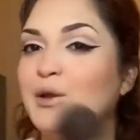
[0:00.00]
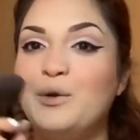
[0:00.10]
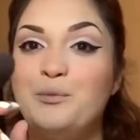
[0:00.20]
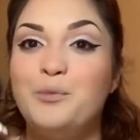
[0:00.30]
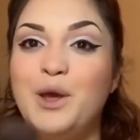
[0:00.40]

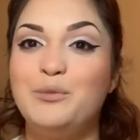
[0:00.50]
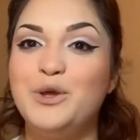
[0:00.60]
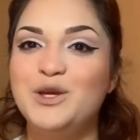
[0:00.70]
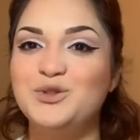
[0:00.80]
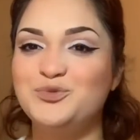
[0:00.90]

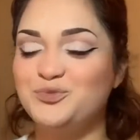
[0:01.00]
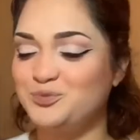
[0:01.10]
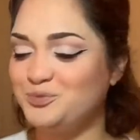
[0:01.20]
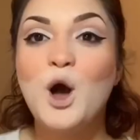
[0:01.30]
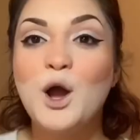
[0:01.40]
Maybe.
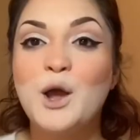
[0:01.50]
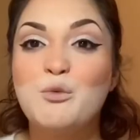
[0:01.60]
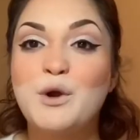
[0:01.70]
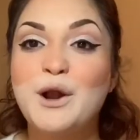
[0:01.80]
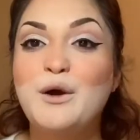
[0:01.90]
Okay,
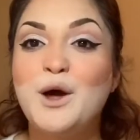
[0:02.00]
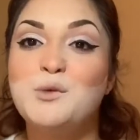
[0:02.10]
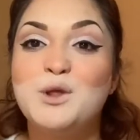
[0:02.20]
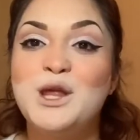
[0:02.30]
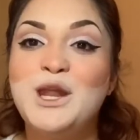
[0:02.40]
right now I'm
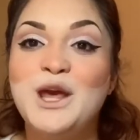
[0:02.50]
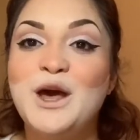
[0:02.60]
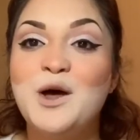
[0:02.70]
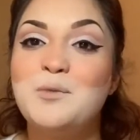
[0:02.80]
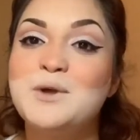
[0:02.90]
cleaning
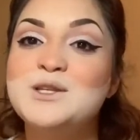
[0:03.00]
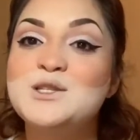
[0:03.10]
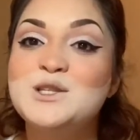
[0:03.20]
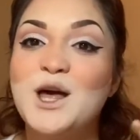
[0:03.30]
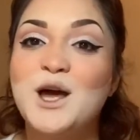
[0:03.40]
up
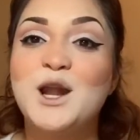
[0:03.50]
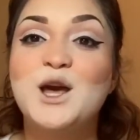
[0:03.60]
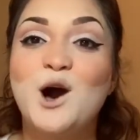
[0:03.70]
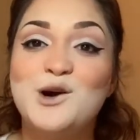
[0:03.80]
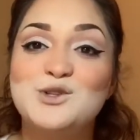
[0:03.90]
said
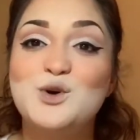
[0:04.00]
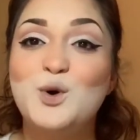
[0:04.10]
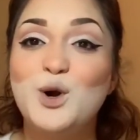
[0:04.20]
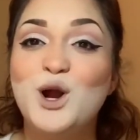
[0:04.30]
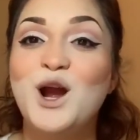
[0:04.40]

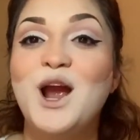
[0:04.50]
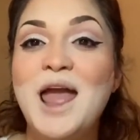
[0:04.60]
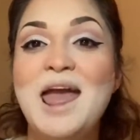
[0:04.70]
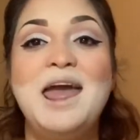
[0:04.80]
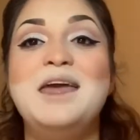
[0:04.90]
contour
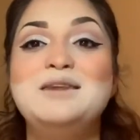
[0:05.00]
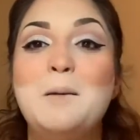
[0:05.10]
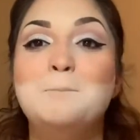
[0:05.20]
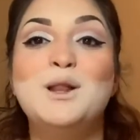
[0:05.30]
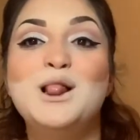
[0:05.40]
in
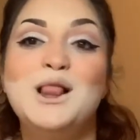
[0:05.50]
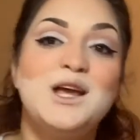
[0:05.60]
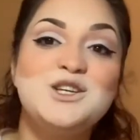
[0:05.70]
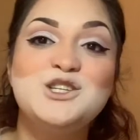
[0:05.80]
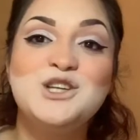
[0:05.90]

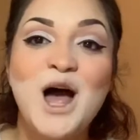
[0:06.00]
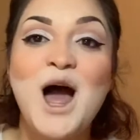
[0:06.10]
blush.